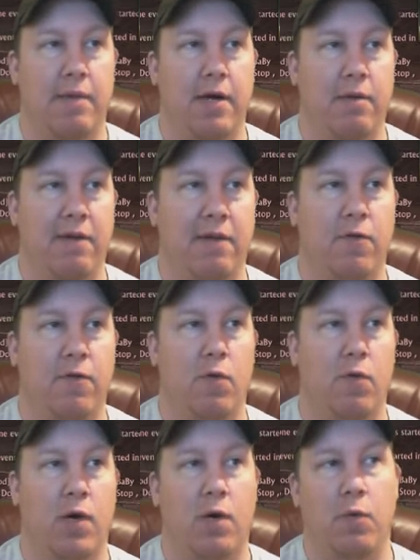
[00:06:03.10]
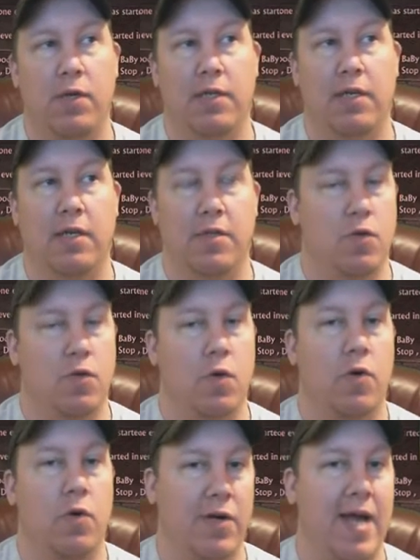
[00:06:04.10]
power by four while wielding a
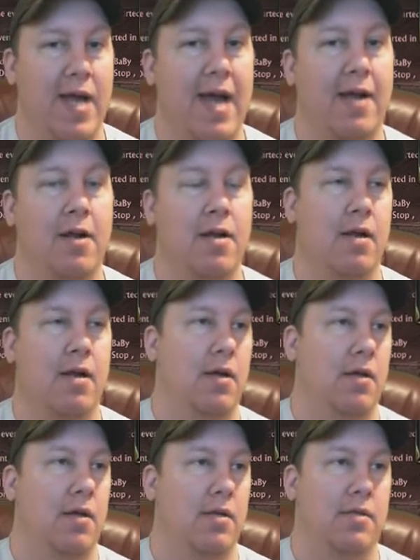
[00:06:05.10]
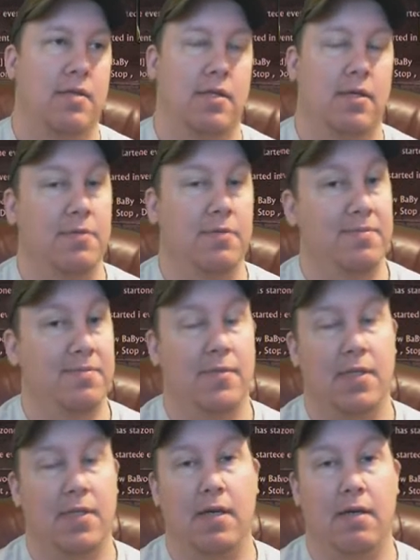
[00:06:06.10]
sword or dagger. So
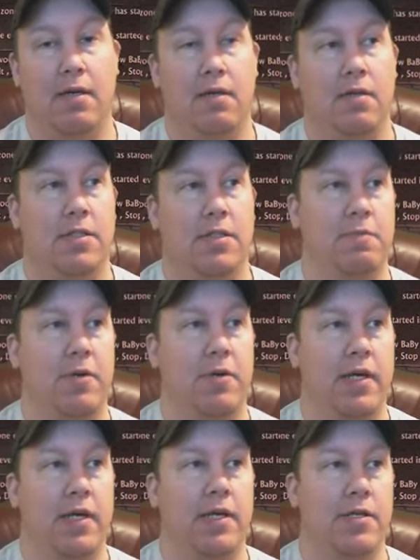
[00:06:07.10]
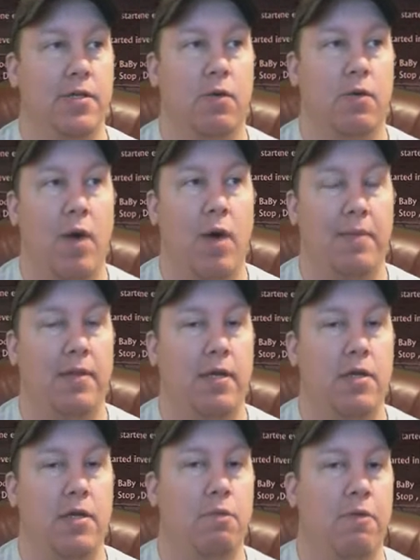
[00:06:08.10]
yeah, just put it into the weapon
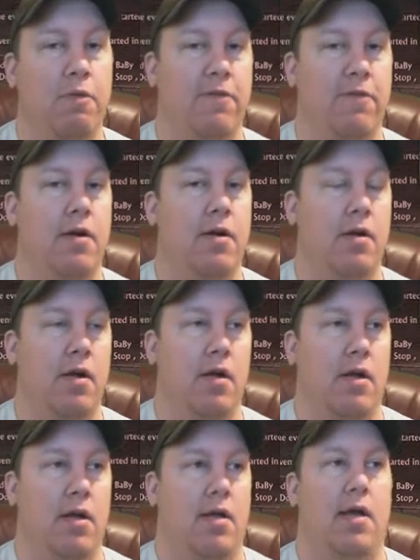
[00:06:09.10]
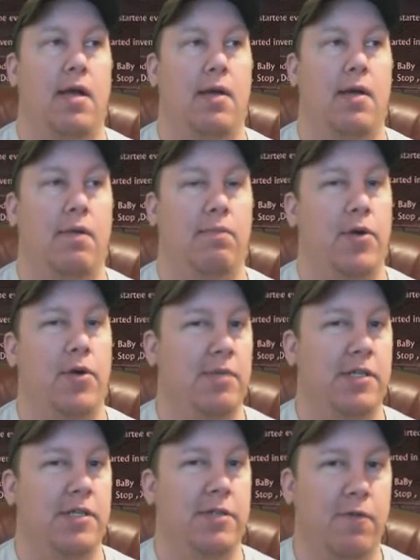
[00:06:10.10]
that you prefer and pretty
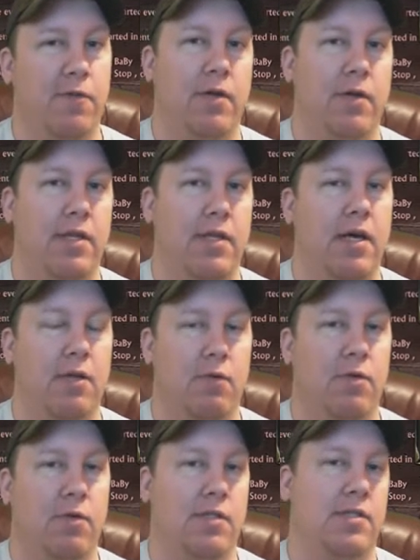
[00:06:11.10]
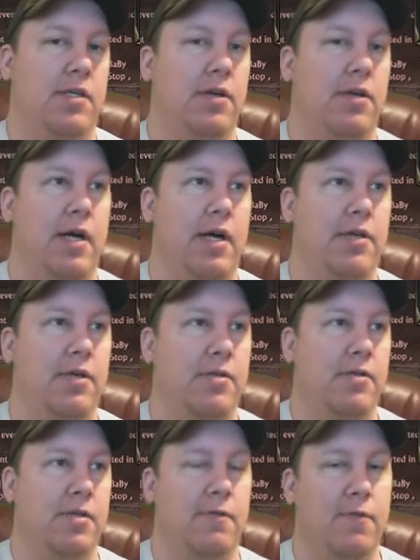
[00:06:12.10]
much avoid the other ones that you're not
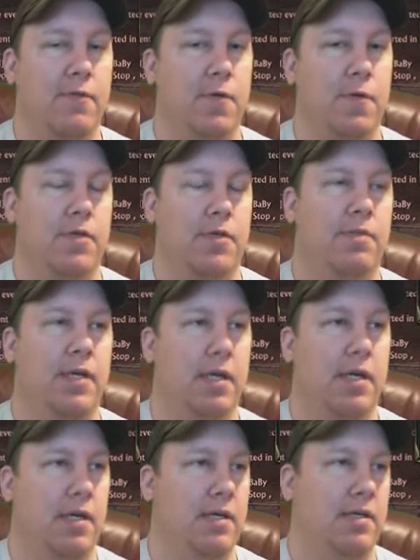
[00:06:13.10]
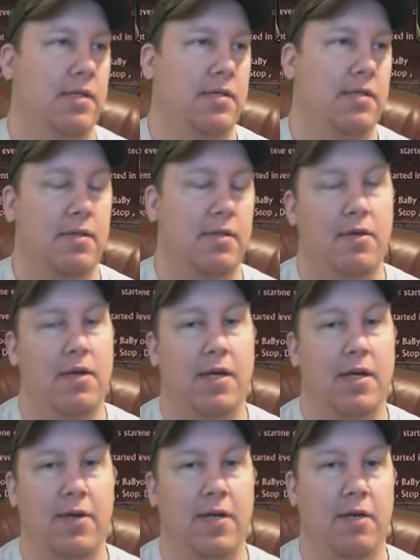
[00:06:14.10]
using, of course, because they're
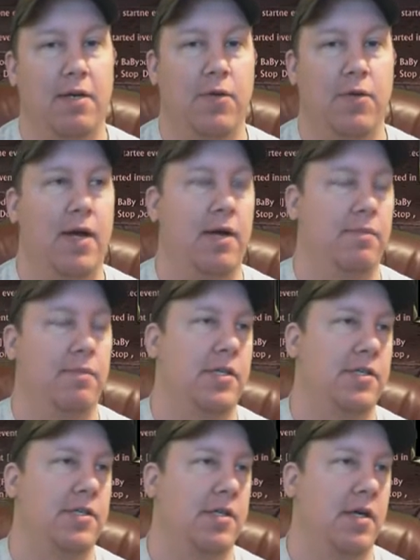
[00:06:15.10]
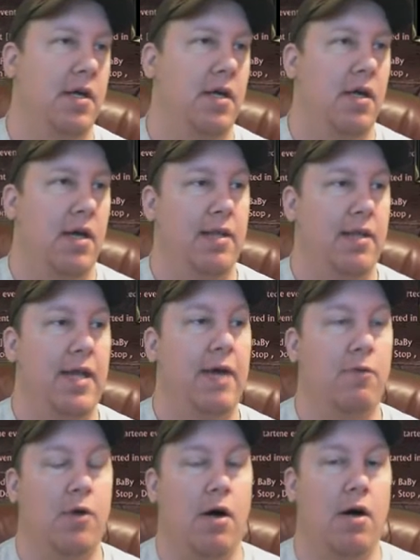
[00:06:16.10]
not going to help you out much. And that
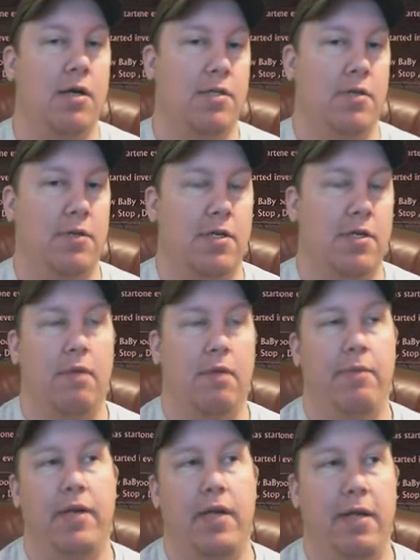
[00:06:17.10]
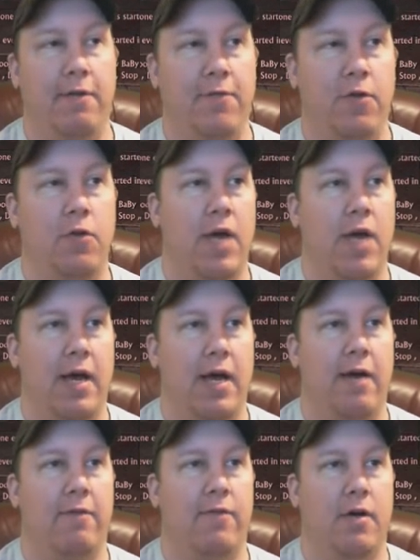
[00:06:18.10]
will also determine if you
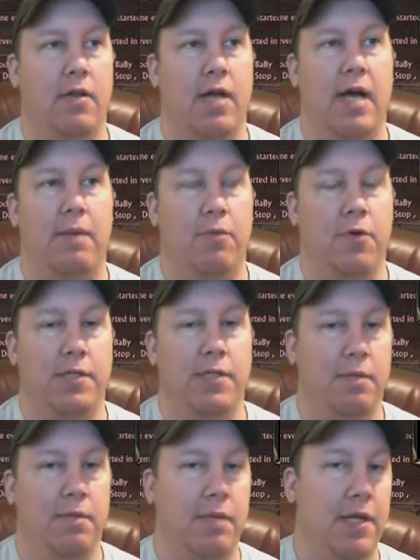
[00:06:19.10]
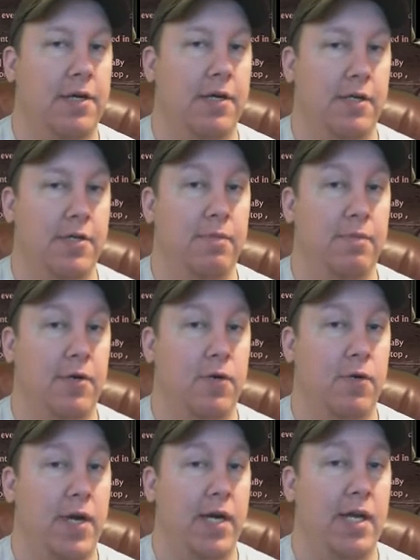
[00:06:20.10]
have a lot of points in the planar attunement
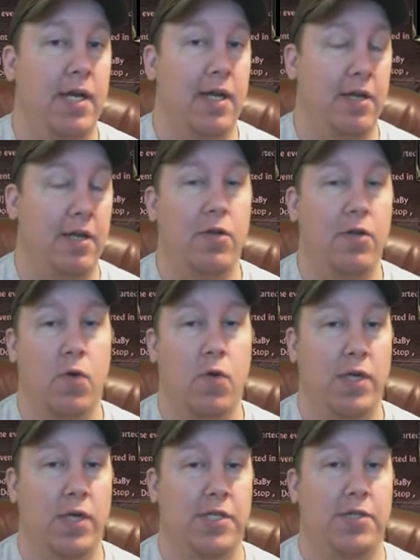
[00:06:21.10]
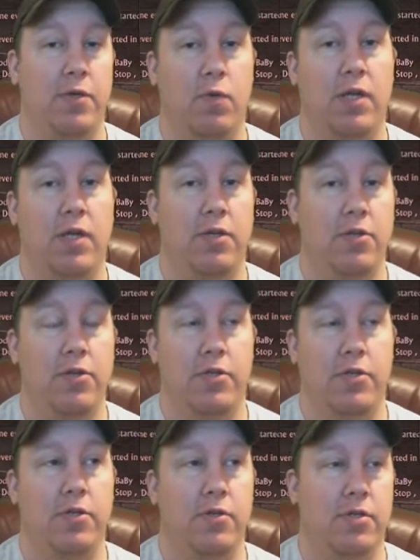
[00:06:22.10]
already and you question whether you
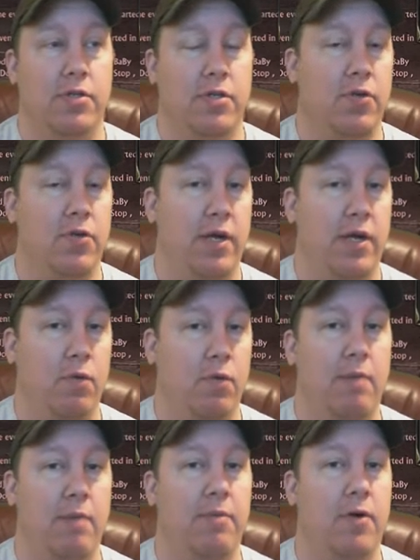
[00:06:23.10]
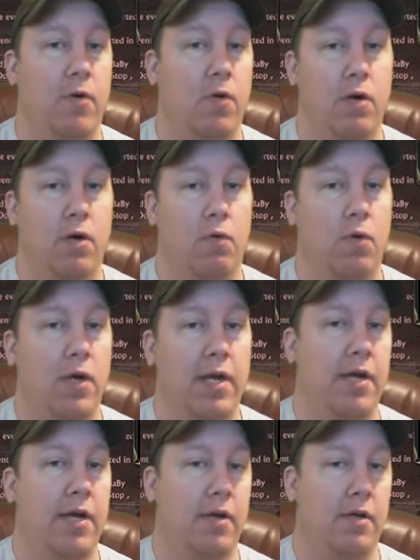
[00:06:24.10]
should use a two-handed weapon or a
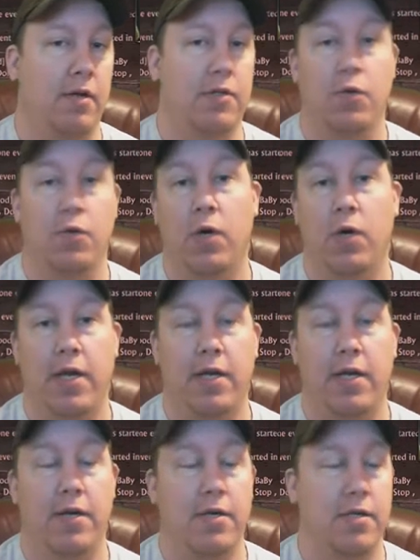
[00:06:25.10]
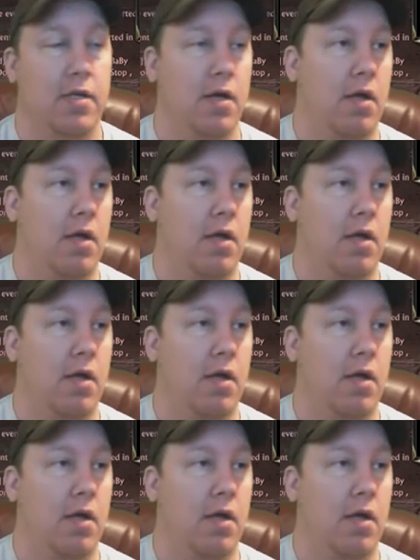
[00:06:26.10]
one-hand or two one-handers.